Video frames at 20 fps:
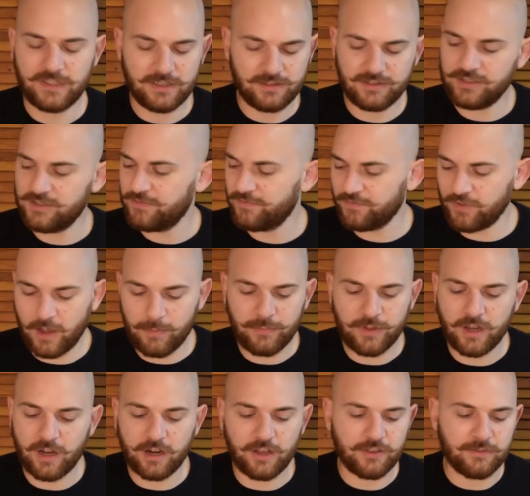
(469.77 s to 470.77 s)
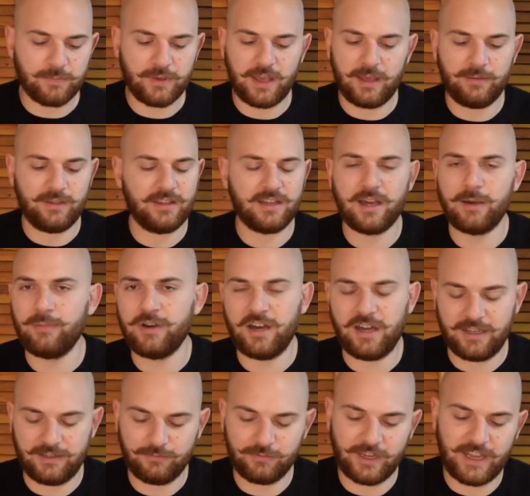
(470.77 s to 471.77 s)
This is from the earth, baby. Come
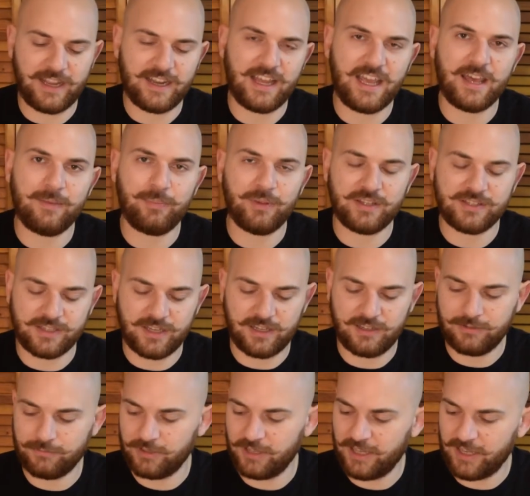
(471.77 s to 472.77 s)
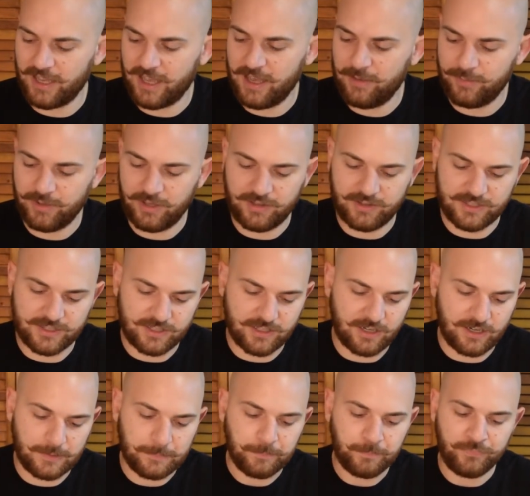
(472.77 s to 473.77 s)
on. We're getting hippies on. We're like a hippie on this. All right.